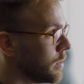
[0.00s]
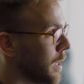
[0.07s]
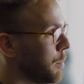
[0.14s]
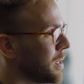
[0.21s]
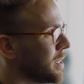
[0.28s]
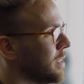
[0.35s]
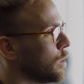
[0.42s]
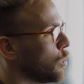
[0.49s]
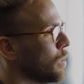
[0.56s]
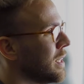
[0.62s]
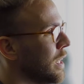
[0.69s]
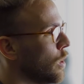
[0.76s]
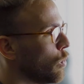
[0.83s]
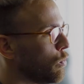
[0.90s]
of the trip is
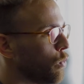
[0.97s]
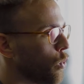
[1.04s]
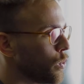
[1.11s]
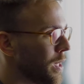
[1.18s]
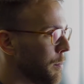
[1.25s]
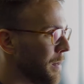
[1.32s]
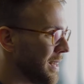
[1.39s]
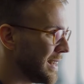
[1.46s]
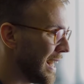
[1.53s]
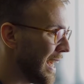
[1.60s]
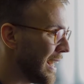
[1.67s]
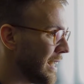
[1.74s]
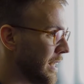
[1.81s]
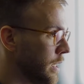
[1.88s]
important, an
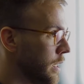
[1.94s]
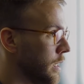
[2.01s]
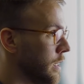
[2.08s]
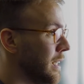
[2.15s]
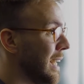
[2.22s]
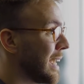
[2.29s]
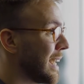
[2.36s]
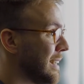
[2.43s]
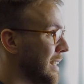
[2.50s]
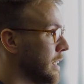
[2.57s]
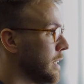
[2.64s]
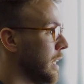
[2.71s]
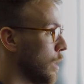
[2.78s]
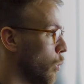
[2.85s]
essential link in the
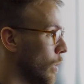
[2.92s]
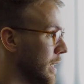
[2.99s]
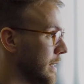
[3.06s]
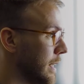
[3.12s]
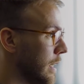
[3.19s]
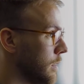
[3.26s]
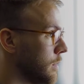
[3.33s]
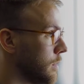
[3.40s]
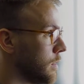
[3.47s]
chain of quality.